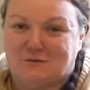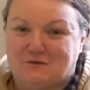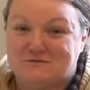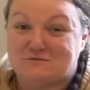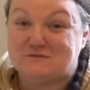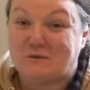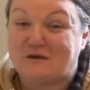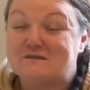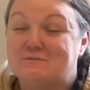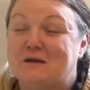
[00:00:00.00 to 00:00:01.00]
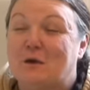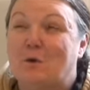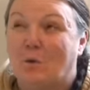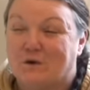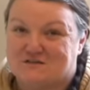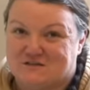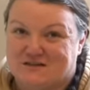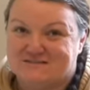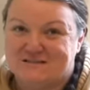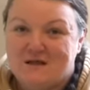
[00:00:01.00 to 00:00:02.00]
gold. So it's going to be
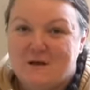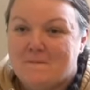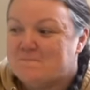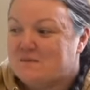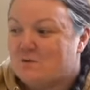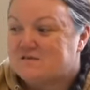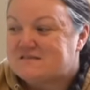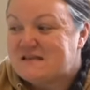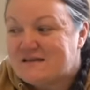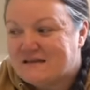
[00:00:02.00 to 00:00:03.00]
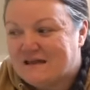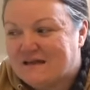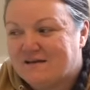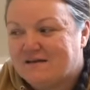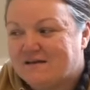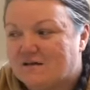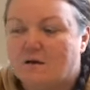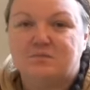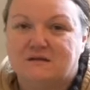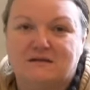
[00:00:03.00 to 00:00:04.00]
gorgeous. Was thinking
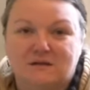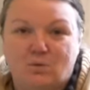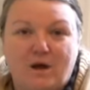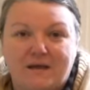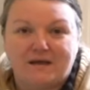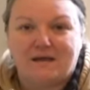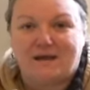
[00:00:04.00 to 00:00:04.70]
completely white